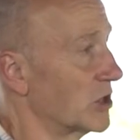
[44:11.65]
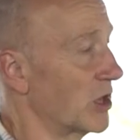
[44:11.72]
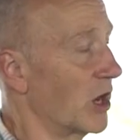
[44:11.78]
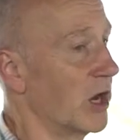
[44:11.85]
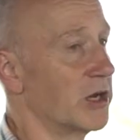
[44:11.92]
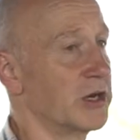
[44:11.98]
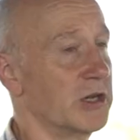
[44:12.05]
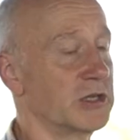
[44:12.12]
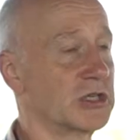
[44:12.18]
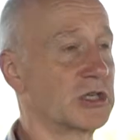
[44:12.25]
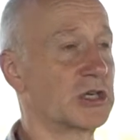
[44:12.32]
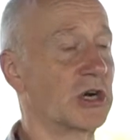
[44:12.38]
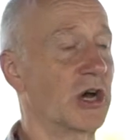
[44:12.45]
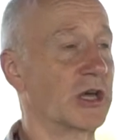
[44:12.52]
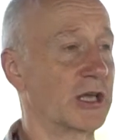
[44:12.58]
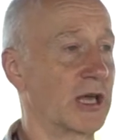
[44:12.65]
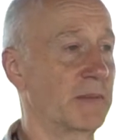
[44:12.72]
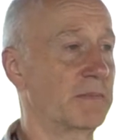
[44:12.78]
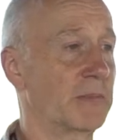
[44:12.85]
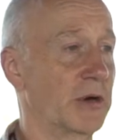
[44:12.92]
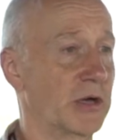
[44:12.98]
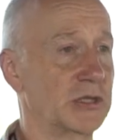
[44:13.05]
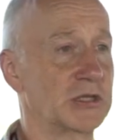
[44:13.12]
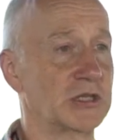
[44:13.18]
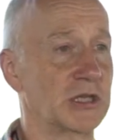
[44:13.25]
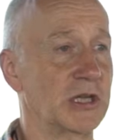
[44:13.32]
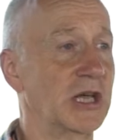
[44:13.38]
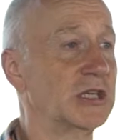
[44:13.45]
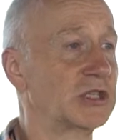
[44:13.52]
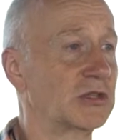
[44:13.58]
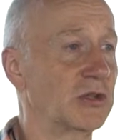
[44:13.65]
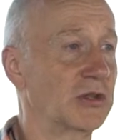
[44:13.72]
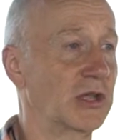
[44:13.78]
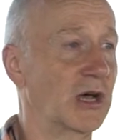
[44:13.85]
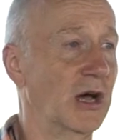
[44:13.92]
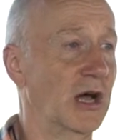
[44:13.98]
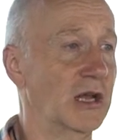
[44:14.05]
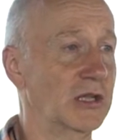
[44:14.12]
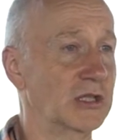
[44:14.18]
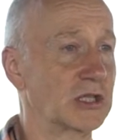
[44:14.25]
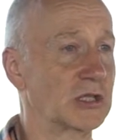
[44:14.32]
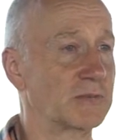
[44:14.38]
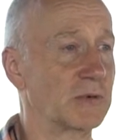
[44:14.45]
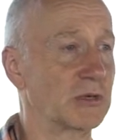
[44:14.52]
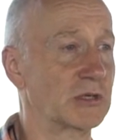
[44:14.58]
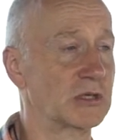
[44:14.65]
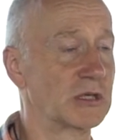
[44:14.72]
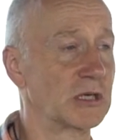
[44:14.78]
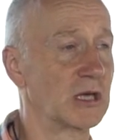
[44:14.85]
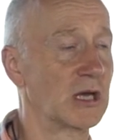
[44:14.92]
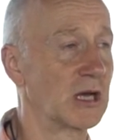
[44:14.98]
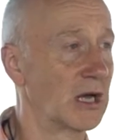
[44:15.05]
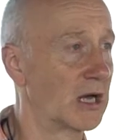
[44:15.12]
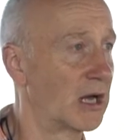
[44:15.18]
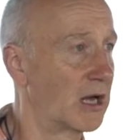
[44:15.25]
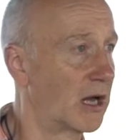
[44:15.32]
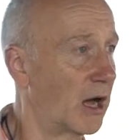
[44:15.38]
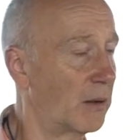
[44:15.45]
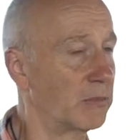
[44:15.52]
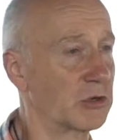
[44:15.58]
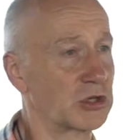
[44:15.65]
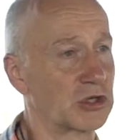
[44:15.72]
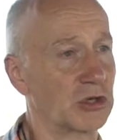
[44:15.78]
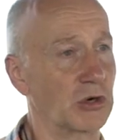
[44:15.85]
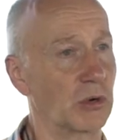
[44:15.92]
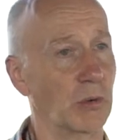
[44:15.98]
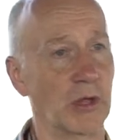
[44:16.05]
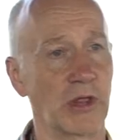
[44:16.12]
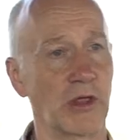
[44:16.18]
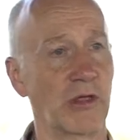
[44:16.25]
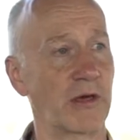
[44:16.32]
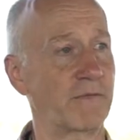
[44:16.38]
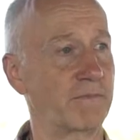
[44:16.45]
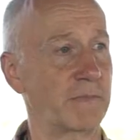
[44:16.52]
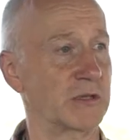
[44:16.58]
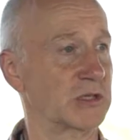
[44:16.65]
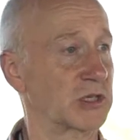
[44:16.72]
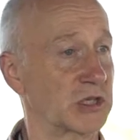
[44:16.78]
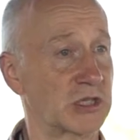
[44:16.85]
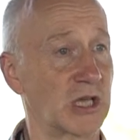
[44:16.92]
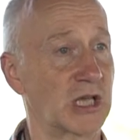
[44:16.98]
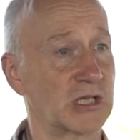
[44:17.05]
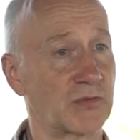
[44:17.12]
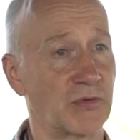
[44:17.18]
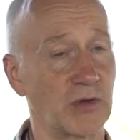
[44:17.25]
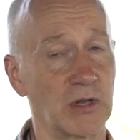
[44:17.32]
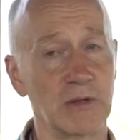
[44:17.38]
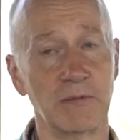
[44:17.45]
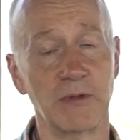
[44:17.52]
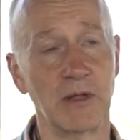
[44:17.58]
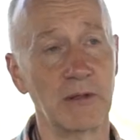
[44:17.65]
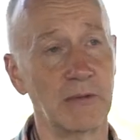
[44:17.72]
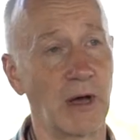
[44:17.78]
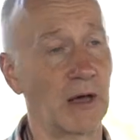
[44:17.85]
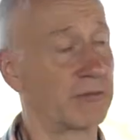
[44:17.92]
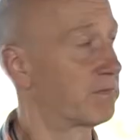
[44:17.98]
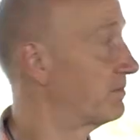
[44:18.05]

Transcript: The idea is to try and get birds to nest on the islands, but I'm not sure whether they've been successful. I